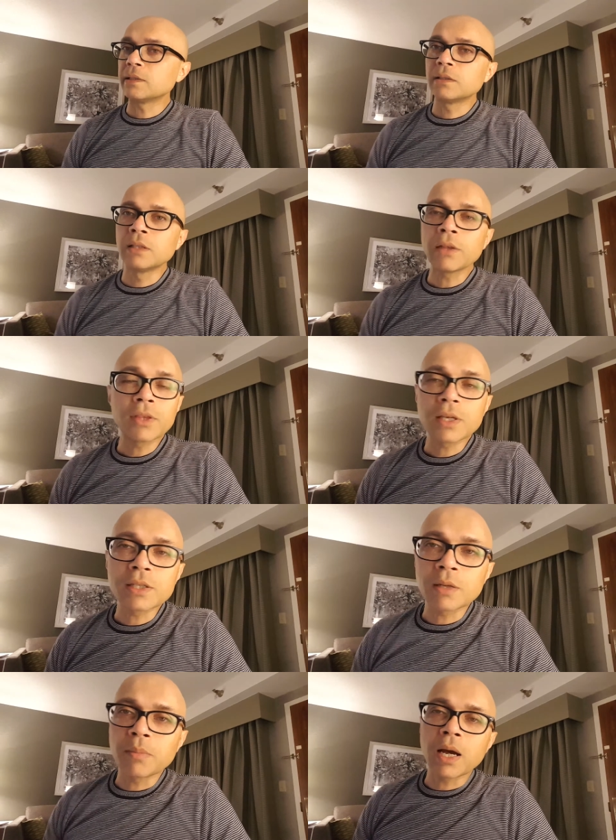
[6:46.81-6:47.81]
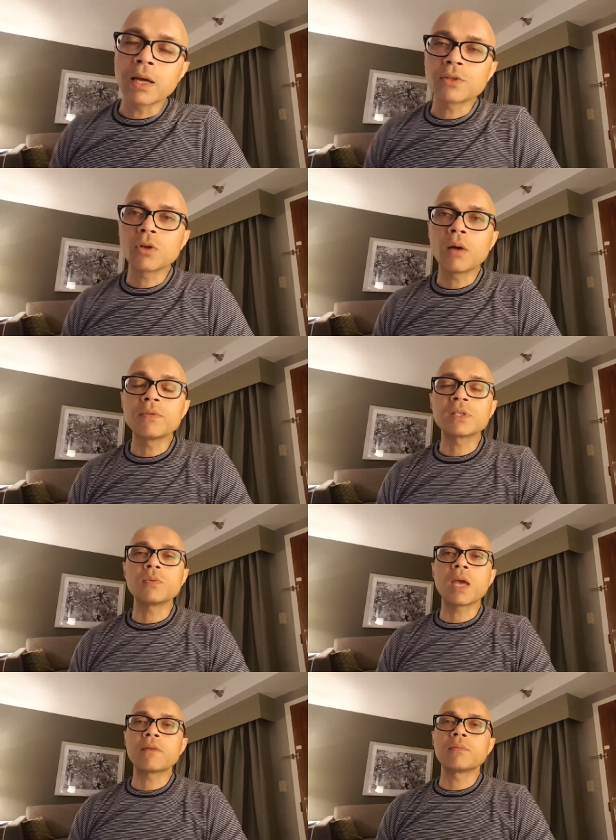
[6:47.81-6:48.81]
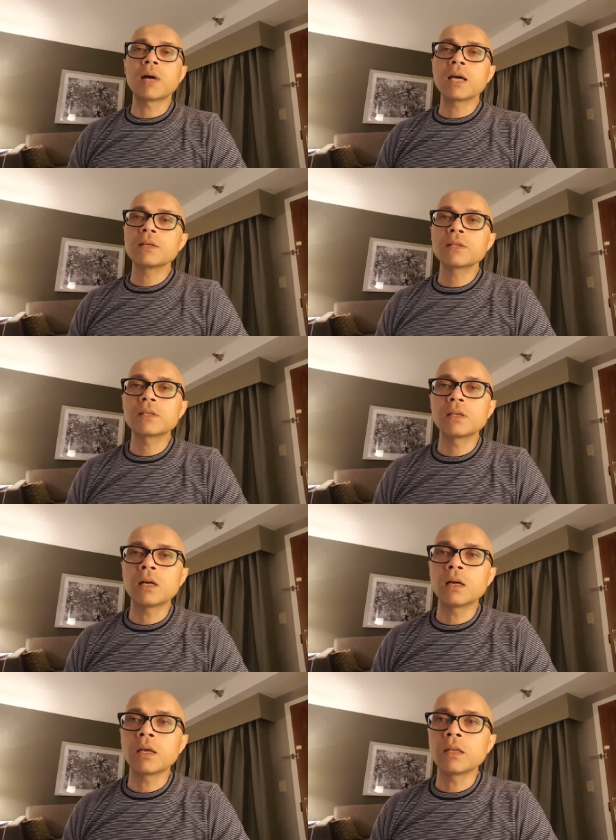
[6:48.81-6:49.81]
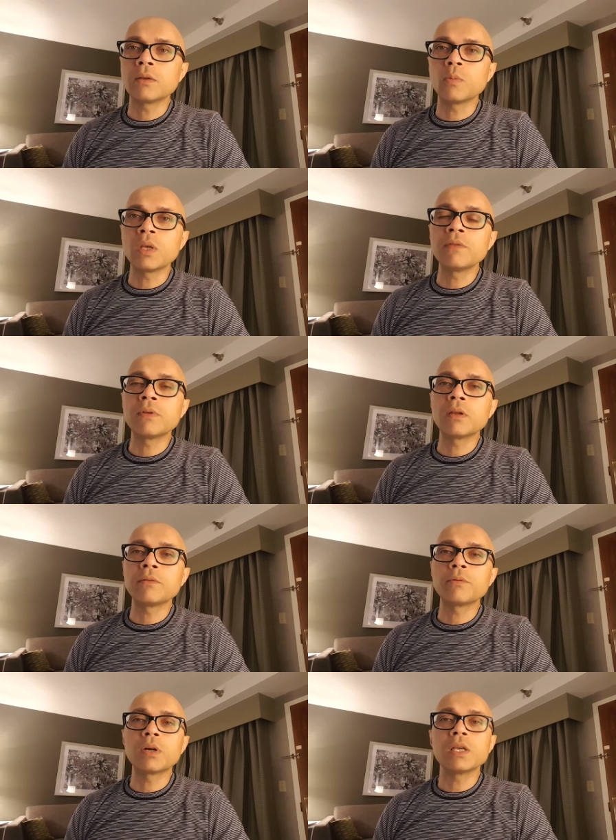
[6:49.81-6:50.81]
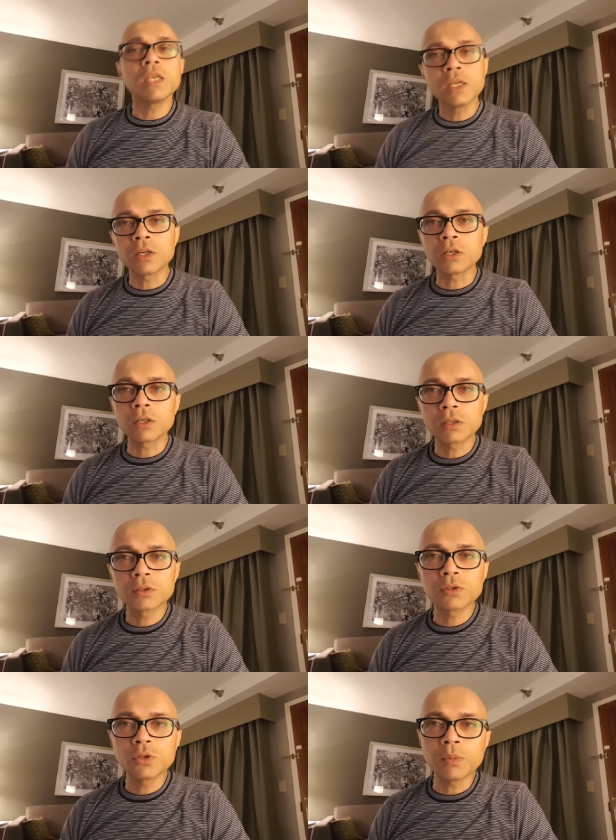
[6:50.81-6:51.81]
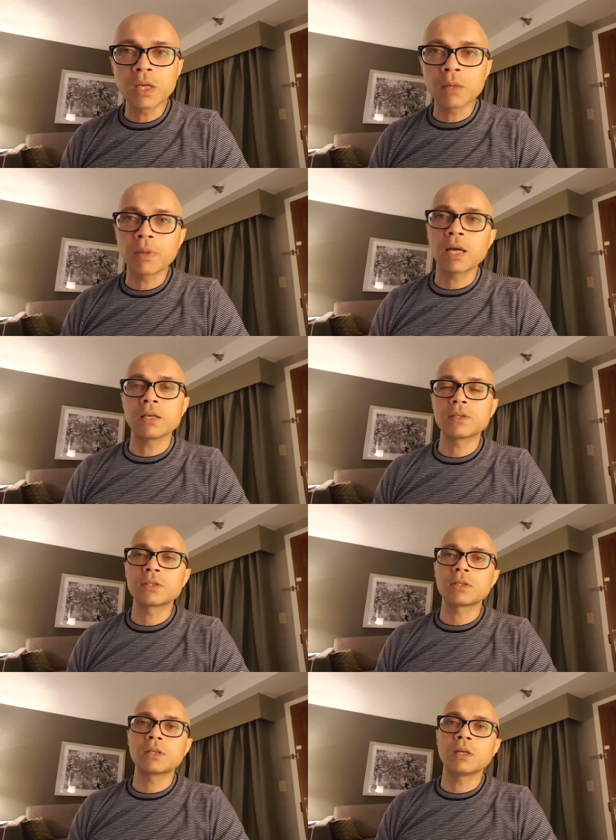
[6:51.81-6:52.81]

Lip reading: Nothing is unbiased. So obviously we have a bias, and even if we're eager to be unbiased,